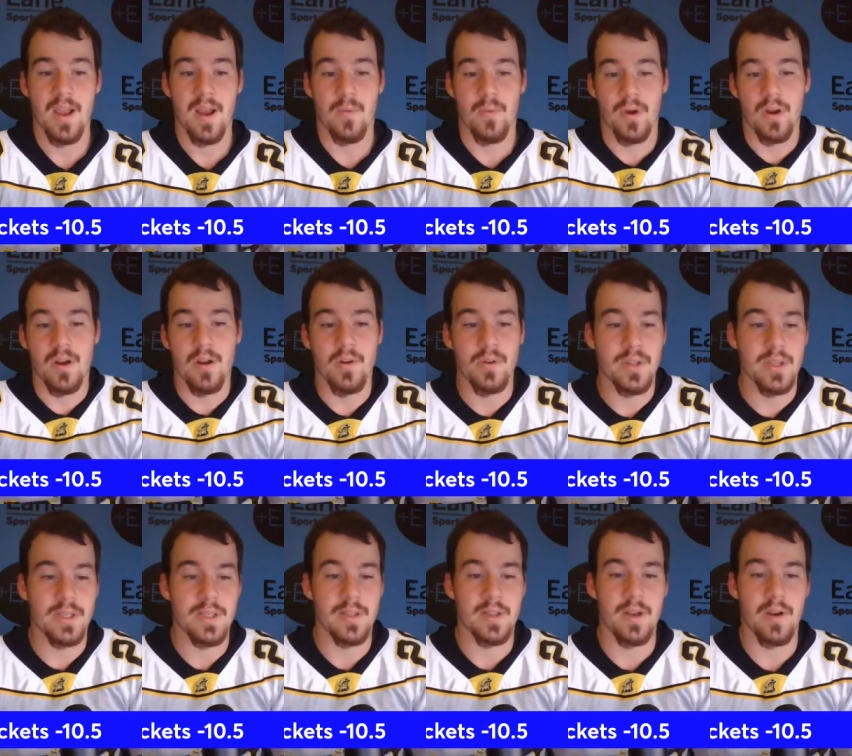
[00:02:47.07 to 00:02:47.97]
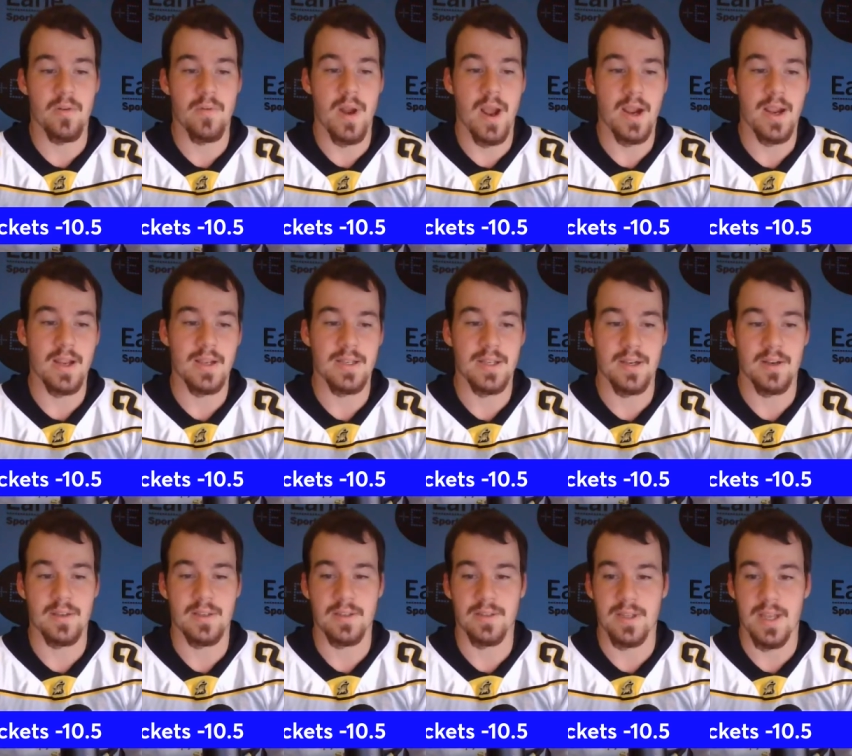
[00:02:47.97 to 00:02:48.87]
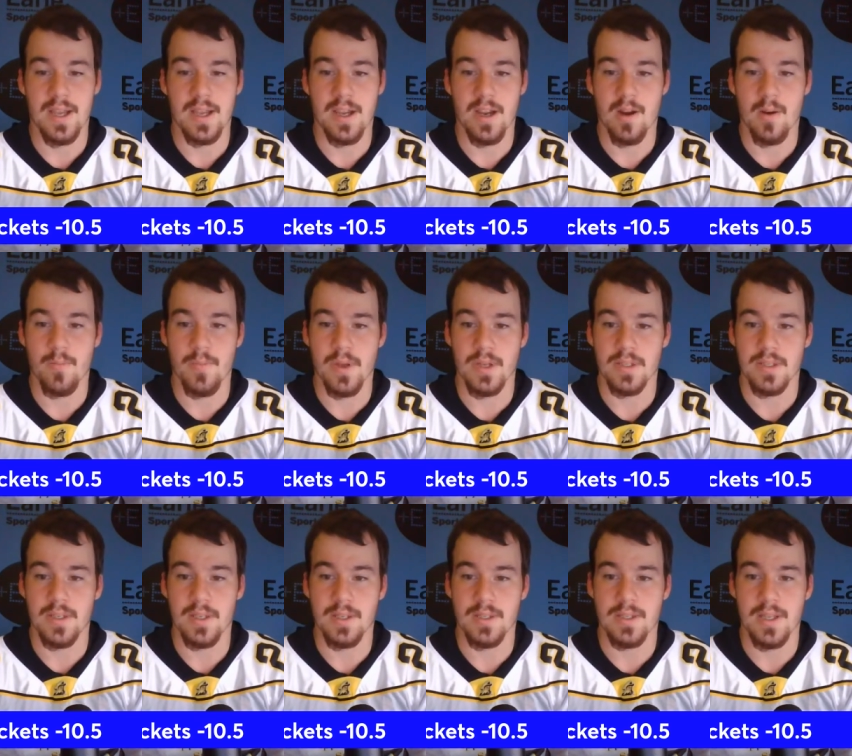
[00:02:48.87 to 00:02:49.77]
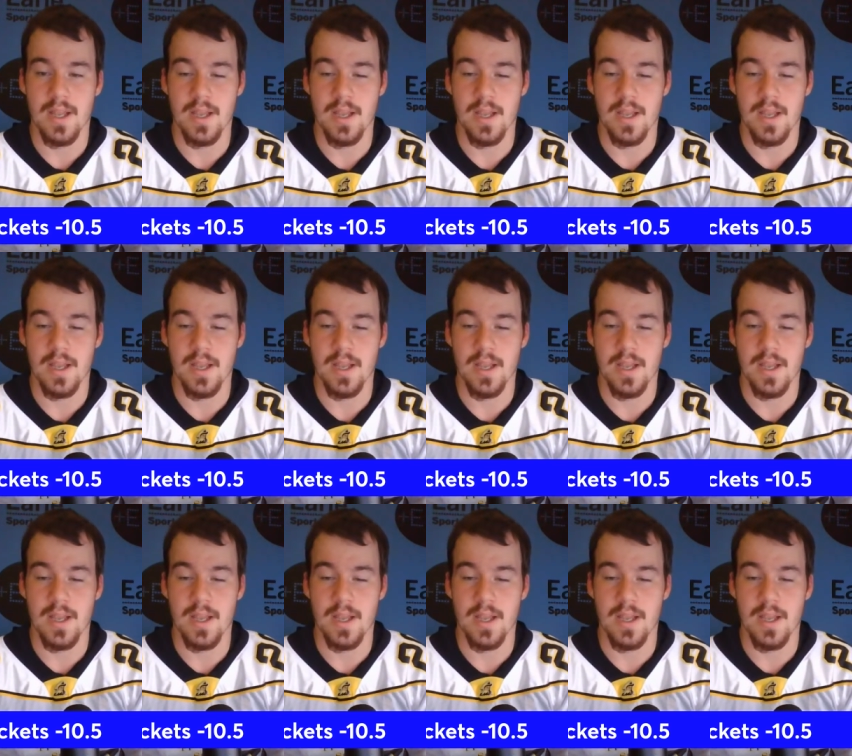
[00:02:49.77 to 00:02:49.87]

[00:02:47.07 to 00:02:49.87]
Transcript: We're going to go with the Toledo Rockets here to take care of business